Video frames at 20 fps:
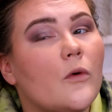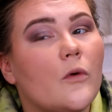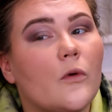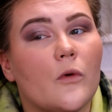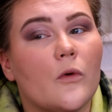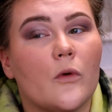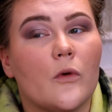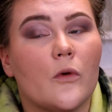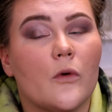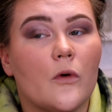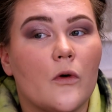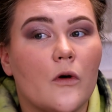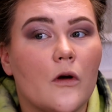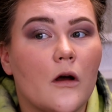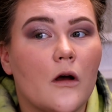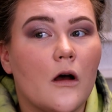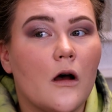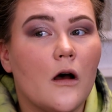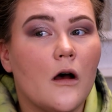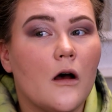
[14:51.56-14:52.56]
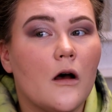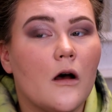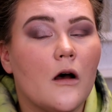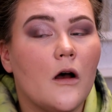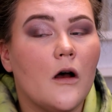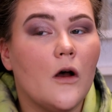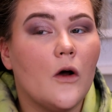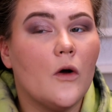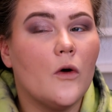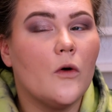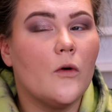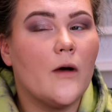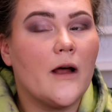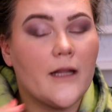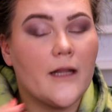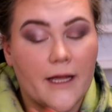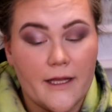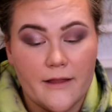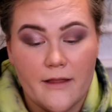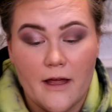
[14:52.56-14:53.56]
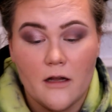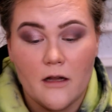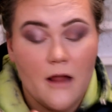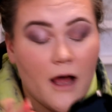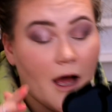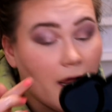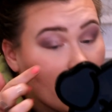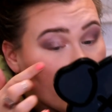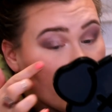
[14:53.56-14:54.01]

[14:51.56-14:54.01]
Ooh. Oh, I like that a lot.